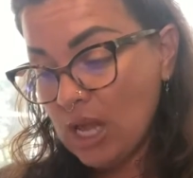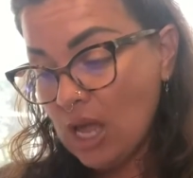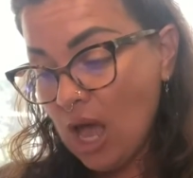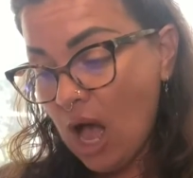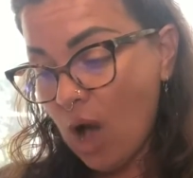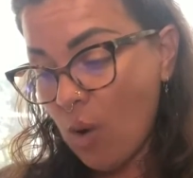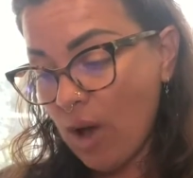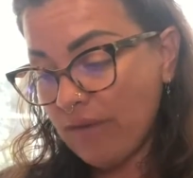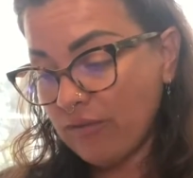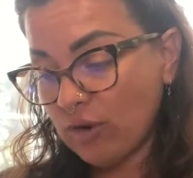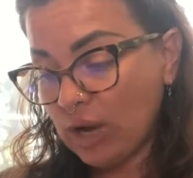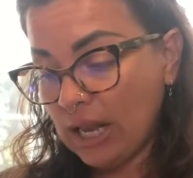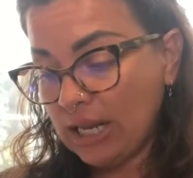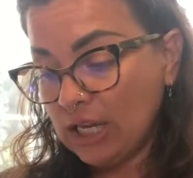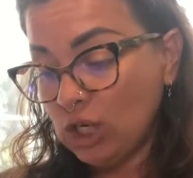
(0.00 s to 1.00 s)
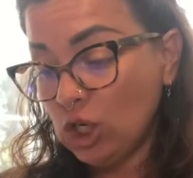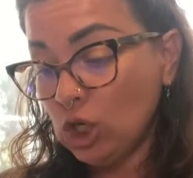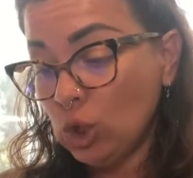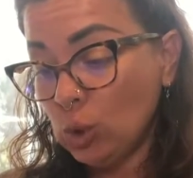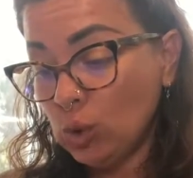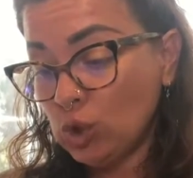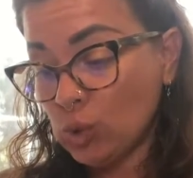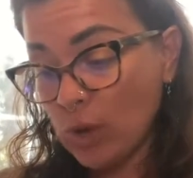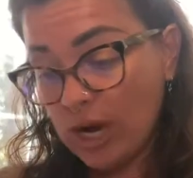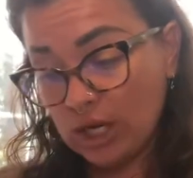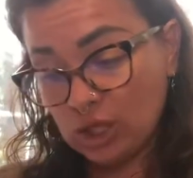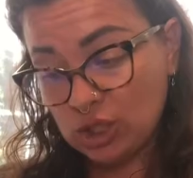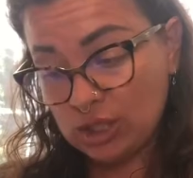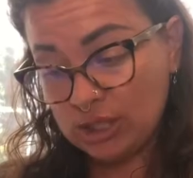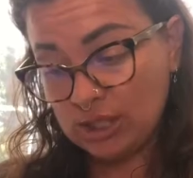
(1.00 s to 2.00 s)
However, any new
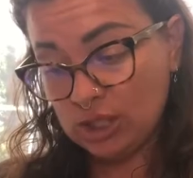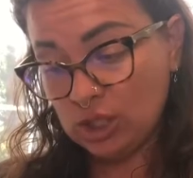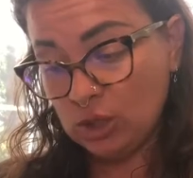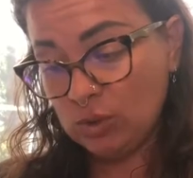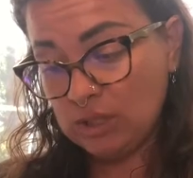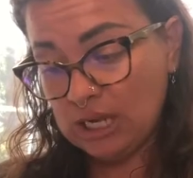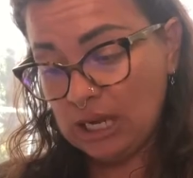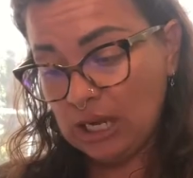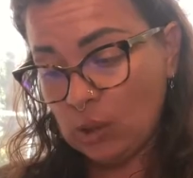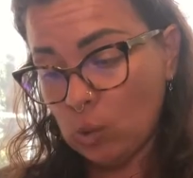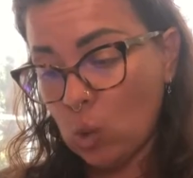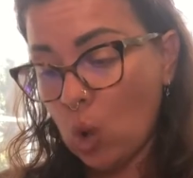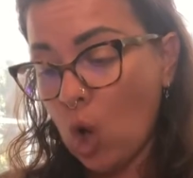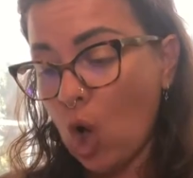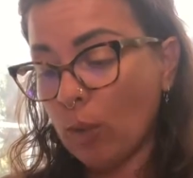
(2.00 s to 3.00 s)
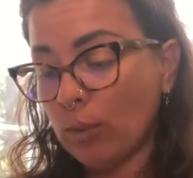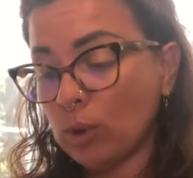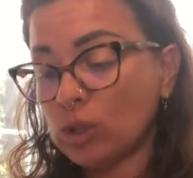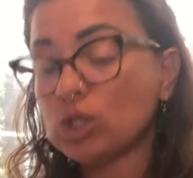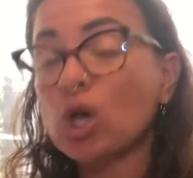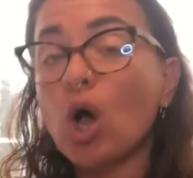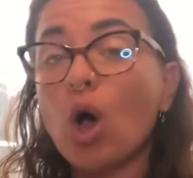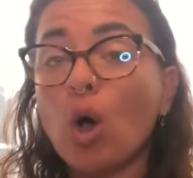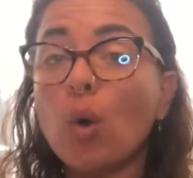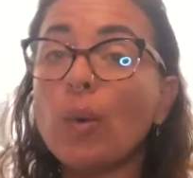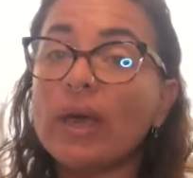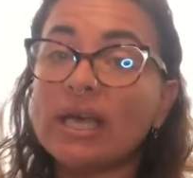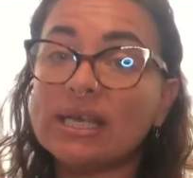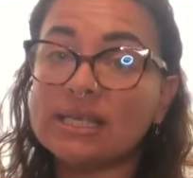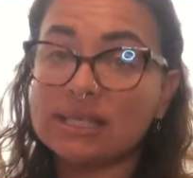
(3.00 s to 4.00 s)
directions you take will almost
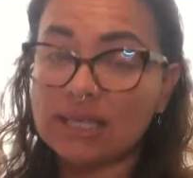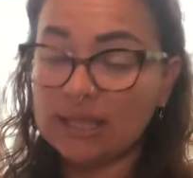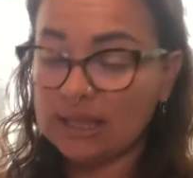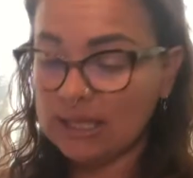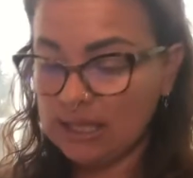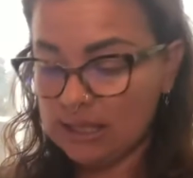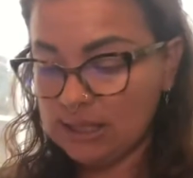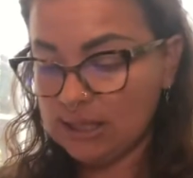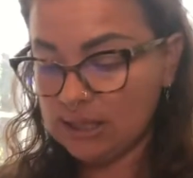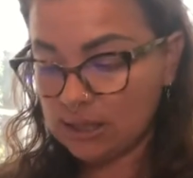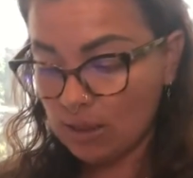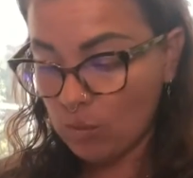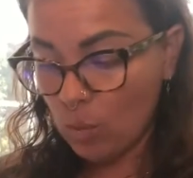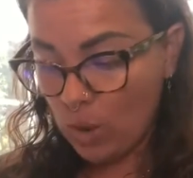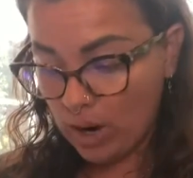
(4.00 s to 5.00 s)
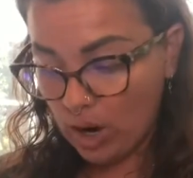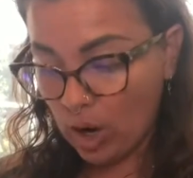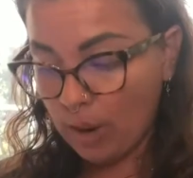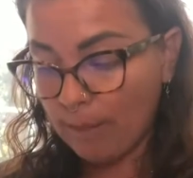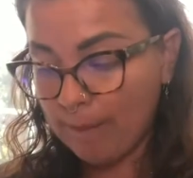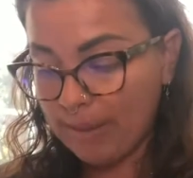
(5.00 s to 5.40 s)
always lead somewhere